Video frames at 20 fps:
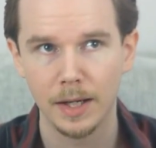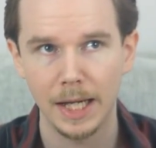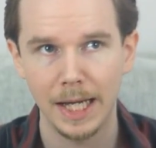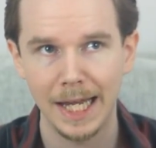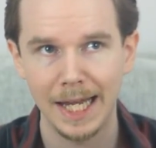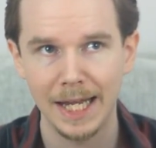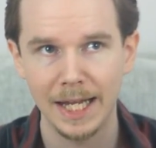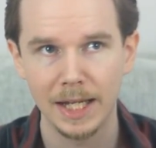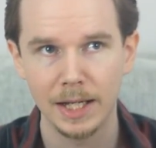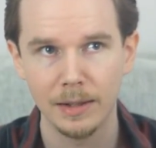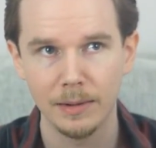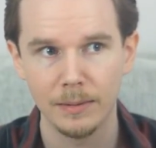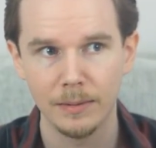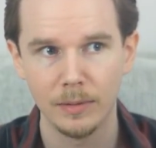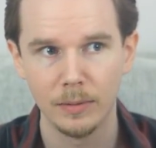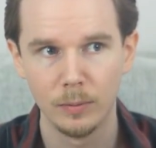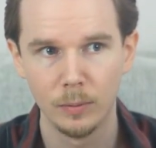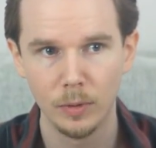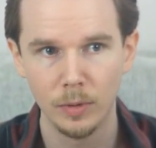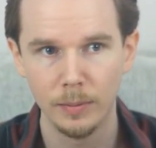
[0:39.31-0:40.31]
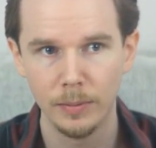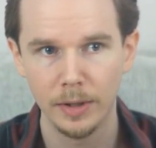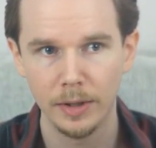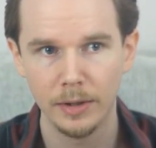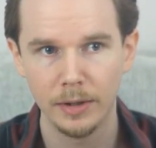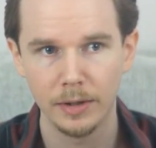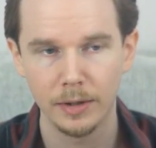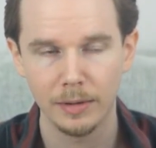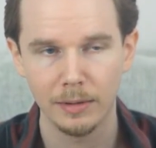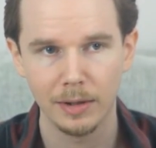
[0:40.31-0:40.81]
a
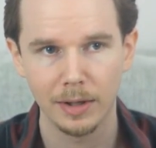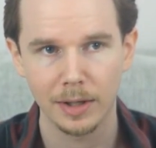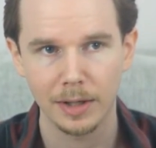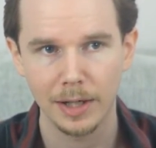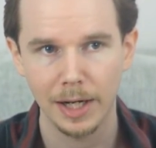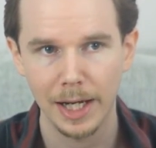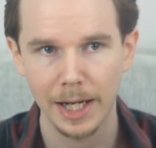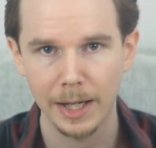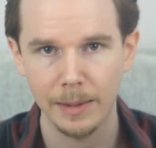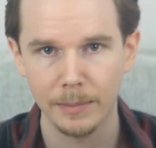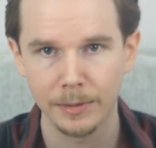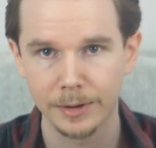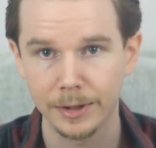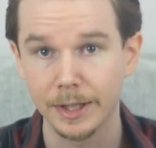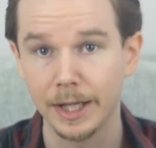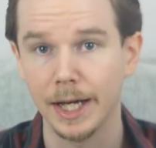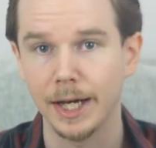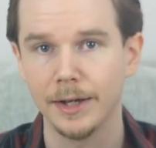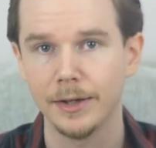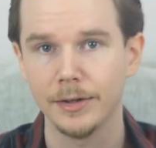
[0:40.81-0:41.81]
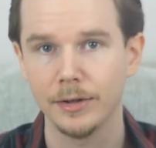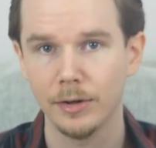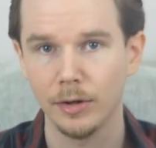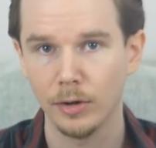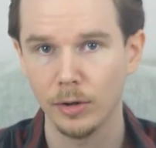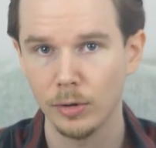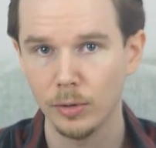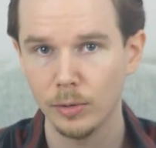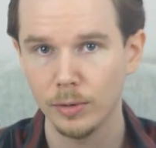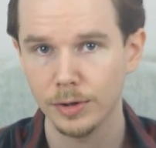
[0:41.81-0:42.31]
woman claimed that
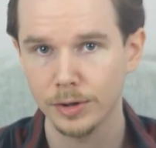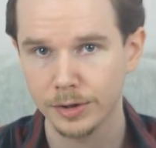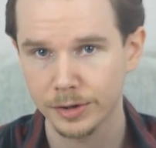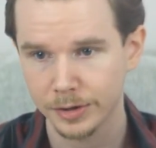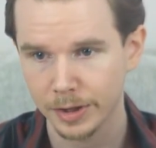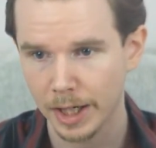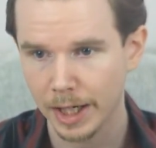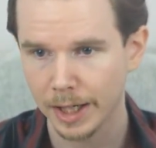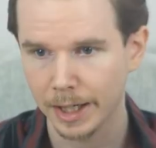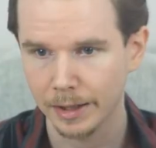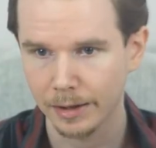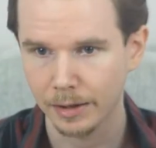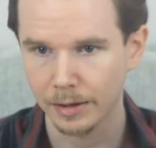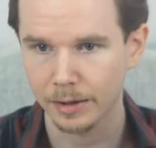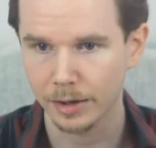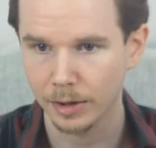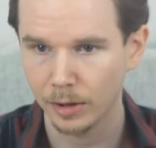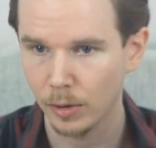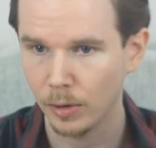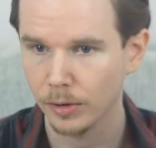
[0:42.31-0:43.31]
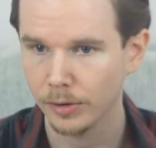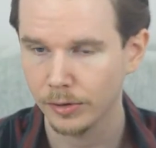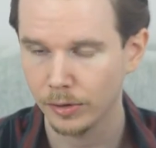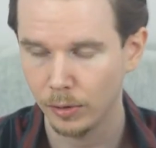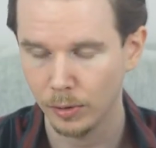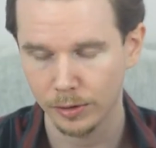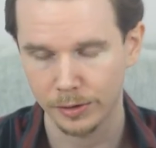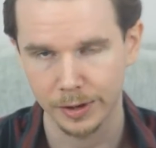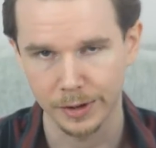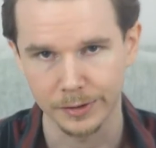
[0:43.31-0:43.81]
her child got
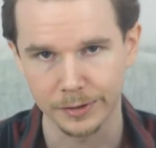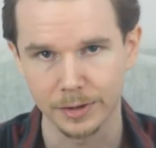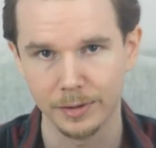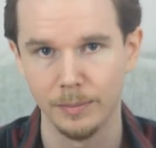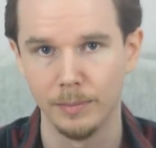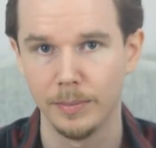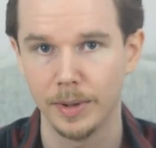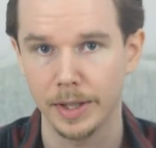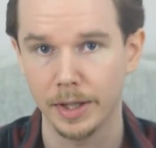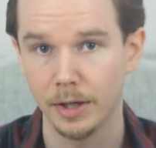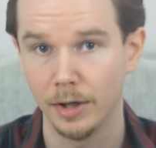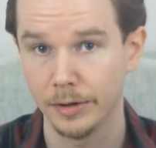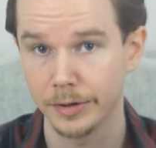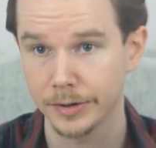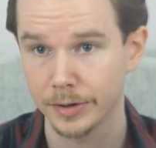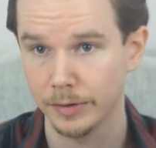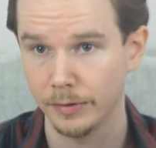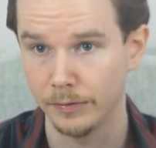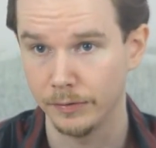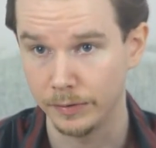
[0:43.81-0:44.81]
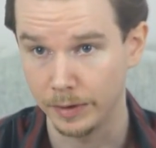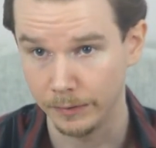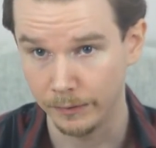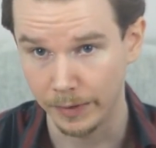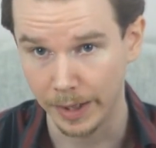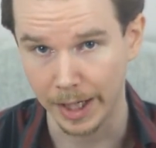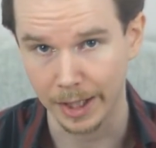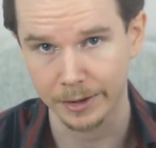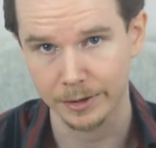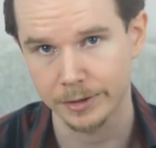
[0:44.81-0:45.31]
autism because of the
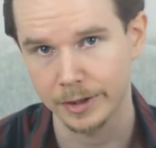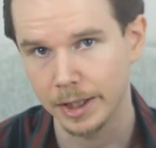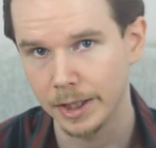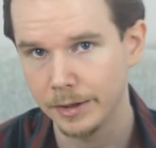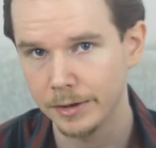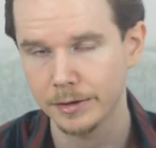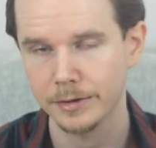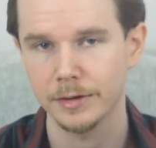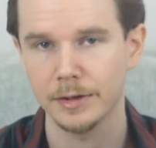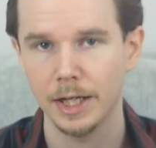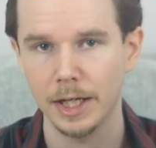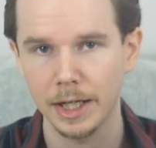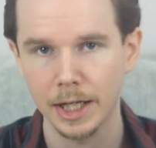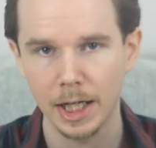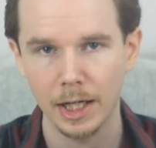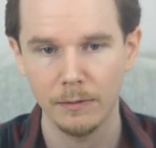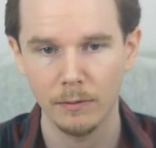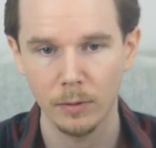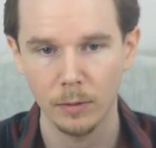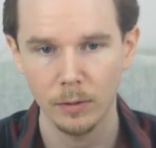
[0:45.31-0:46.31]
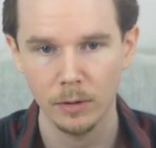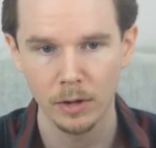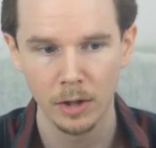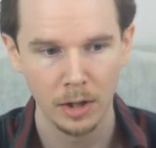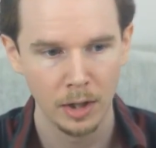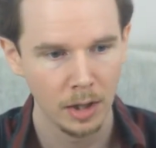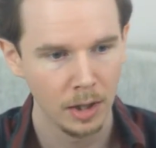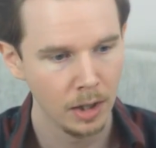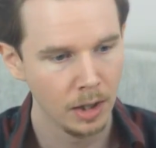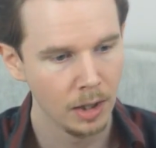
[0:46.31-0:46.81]
vaccines they gave her,
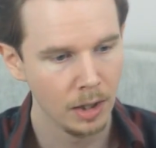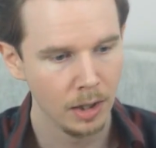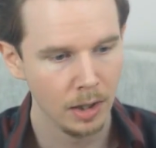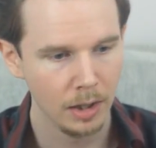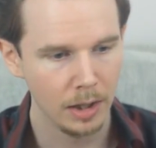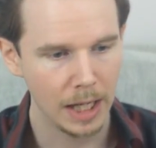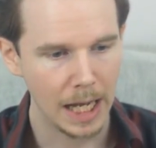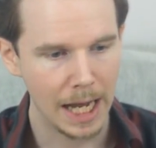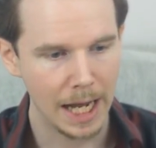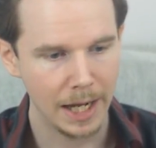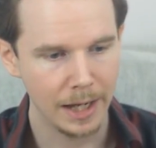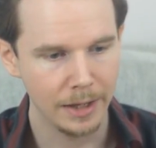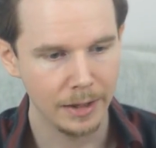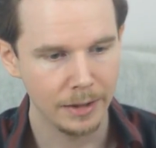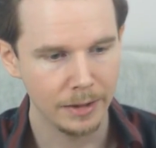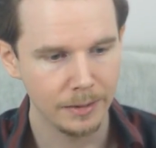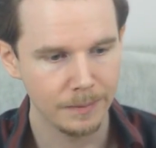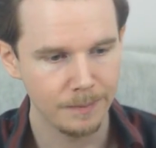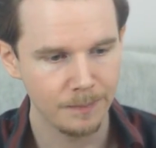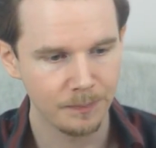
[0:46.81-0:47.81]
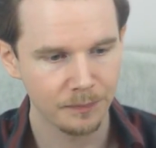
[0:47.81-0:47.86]
and